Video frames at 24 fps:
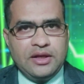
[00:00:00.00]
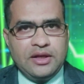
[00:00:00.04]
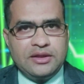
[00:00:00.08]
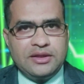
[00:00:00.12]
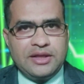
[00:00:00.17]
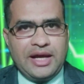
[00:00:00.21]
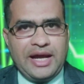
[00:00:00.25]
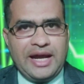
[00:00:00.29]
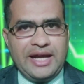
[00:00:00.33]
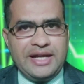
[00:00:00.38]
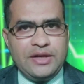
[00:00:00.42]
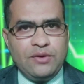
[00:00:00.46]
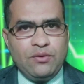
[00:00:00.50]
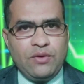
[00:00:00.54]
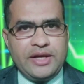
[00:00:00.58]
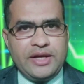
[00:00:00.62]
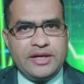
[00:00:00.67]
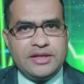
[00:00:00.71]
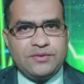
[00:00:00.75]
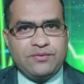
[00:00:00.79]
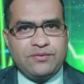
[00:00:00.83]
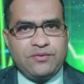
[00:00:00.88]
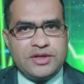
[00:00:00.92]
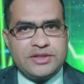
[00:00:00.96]
The
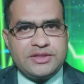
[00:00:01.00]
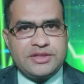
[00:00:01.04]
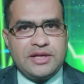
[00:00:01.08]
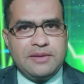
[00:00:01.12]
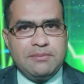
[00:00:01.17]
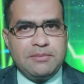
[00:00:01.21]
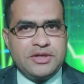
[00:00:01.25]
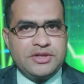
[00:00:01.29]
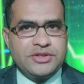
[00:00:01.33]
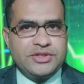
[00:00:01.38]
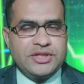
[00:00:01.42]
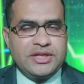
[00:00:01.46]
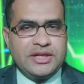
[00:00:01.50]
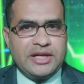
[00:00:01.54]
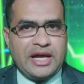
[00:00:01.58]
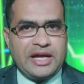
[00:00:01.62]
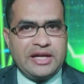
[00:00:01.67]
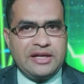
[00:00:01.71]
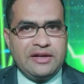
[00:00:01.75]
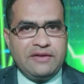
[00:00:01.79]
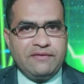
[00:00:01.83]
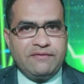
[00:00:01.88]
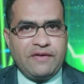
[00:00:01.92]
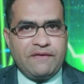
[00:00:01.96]
hantavirus first emerged in
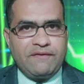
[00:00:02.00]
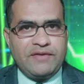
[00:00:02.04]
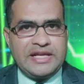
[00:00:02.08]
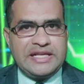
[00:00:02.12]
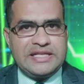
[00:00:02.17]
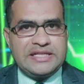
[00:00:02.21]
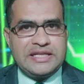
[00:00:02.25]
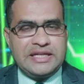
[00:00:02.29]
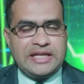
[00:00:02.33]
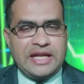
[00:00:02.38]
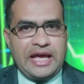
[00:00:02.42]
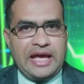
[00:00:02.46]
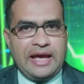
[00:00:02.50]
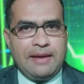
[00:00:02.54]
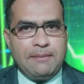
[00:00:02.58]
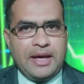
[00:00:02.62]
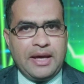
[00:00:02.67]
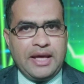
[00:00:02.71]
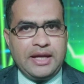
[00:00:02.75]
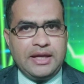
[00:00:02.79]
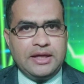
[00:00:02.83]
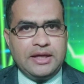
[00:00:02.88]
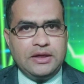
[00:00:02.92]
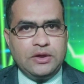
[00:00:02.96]
1950s in
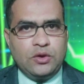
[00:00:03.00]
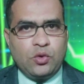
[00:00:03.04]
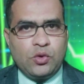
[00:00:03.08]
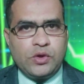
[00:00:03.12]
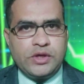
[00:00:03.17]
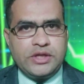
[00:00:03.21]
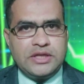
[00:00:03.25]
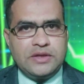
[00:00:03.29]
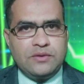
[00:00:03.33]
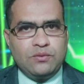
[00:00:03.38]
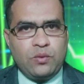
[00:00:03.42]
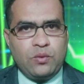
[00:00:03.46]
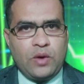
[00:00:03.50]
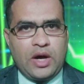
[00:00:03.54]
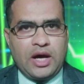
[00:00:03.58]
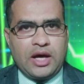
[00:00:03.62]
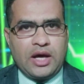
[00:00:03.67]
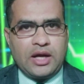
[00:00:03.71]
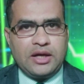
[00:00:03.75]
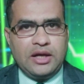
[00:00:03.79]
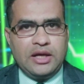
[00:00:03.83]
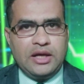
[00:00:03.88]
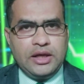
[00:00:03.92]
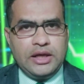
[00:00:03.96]
American-Korean
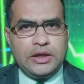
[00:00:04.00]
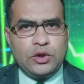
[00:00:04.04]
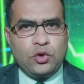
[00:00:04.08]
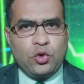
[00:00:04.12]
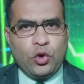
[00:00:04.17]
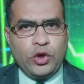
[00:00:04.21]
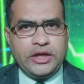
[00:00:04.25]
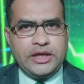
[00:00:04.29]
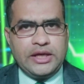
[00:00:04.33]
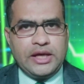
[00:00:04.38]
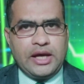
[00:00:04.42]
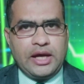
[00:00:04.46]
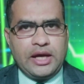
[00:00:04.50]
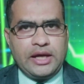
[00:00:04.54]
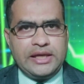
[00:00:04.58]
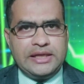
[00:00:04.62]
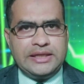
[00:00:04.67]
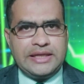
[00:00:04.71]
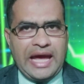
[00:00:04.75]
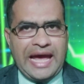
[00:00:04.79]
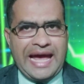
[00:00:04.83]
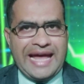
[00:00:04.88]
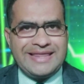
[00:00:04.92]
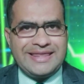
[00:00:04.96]
War in Korea
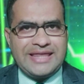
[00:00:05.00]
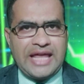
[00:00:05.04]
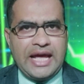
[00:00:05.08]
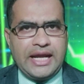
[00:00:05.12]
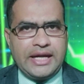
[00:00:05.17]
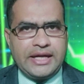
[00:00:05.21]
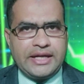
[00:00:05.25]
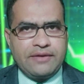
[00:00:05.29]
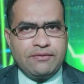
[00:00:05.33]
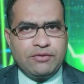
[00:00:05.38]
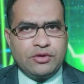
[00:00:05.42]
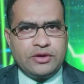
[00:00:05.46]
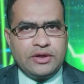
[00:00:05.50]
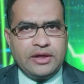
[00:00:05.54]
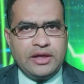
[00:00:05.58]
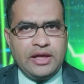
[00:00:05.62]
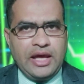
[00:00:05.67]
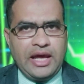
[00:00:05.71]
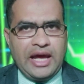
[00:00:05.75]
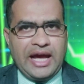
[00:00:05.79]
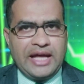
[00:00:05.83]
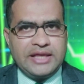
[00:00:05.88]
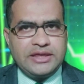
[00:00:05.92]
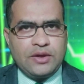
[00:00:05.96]
in Hantan River.
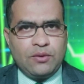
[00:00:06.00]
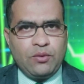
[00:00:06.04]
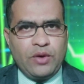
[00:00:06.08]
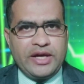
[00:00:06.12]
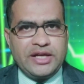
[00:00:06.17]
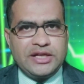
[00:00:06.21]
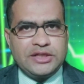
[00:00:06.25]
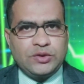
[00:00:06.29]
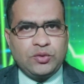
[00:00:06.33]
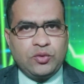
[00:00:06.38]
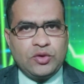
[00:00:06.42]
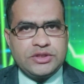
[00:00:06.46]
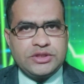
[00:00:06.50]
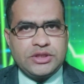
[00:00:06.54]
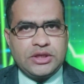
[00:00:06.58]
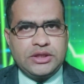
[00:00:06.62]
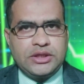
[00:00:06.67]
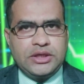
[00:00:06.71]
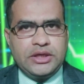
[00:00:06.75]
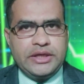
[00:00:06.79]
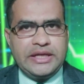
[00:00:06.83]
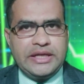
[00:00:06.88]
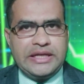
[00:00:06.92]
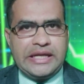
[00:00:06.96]
Hantavirus first
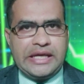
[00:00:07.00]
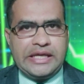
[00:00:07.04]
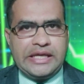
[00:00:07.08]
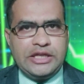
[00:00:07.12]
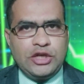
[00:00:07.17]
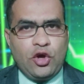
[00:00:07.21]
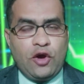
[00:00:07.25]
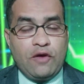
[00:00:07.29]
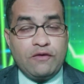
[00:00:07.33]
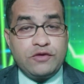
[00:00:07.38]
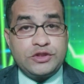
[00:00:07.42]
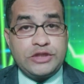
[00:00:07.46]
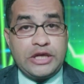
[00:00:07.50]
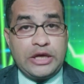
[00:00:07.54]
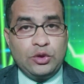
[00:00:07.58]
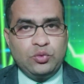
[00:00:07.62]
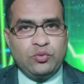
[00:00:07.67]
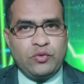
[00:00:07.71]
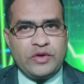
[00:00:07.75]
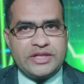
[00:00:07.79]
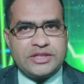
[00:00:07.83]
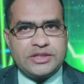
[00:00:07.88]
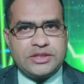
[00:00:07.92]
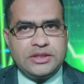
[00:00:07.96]
occurred in area of
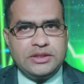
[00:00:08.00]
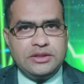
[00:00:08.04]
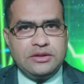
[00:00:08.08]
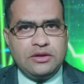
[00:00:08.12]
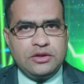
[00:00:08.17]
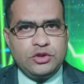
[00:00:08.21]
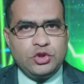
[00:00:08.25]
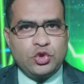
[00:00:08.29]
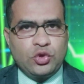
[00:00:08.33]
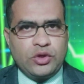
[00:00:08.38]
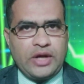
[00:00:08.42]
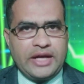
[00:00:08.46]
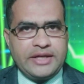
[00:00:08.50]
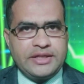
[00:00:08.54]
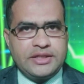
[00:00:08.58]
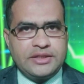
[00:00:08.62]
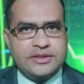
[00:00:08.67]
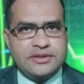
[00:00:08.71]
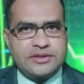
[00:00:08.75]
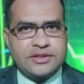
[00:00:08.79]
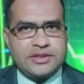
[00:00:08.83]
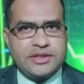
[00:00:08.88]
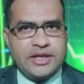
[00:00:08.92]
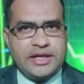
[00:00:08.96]
Southwestern
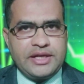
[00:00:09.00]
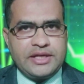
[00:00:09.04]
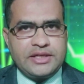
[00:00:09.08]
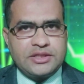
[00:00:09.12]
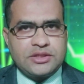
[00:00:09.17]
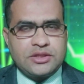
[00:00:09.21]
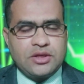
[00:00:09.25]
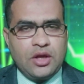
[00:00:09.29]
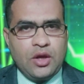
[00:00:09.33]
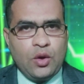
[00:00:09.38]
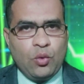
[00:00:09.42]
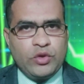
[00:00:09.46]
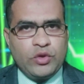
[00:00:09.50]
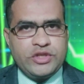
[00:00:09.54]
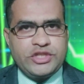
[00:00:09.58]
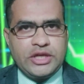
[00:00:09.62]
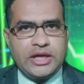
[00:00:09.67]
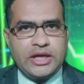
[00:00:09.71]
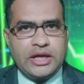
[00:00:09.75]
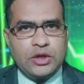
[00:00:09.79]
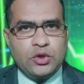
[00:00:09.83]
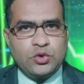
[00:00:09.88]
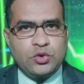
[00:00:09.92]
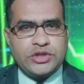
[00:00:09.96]
United States, which
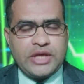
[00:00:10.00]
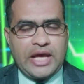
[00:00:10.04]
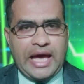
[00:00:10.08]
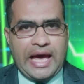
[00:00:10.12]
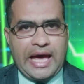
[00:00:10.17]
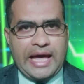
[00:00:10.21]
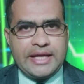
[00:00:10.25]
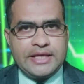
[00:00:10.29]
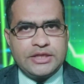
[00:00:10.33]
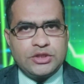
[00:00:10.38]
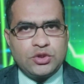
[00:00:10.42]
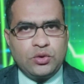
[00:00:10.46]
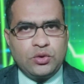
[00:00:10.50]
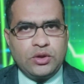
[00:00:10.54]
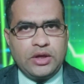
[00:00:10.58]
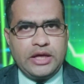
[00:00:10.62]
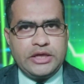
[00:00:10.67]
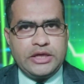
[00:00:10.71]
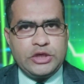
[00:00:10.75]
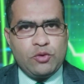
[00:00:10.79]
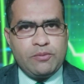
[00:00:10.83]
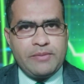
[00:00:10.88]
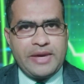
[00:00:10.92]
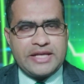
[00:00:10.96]
includes
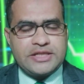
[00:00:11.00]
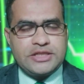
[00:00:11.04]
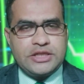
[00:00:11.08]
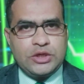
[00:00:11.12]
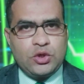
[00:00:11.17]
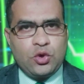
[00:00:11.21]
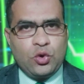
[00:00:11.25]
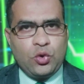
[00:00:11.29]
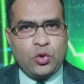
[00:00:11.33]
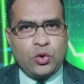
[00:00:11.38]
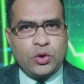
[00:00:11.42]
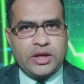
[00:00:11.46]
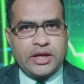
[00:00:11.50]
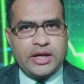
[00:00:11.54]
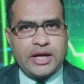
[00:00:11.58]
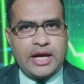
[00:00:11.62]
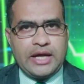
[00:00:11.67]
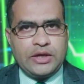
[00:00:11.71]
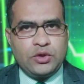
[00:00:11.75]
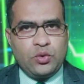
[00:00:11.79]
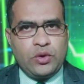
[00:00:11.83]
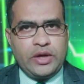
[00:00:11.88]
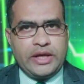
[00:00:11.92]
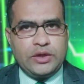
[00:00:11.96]
Arizona, New Mexico,
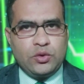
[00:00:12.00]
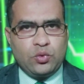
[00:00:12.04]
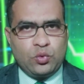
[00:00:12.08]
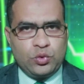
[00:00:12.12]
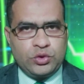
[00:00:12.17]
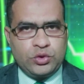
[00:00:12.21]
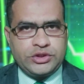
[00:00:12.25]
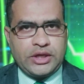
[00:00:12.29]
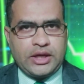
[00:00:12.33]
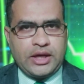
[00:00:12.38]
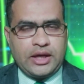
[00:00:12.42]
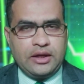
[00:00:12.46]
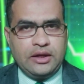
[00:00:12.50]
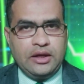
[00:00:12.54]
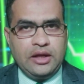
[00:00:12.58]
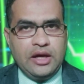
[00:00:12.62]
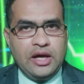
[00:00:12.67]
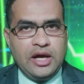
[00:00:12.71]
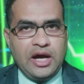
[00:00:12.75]
Colorado, and Utah.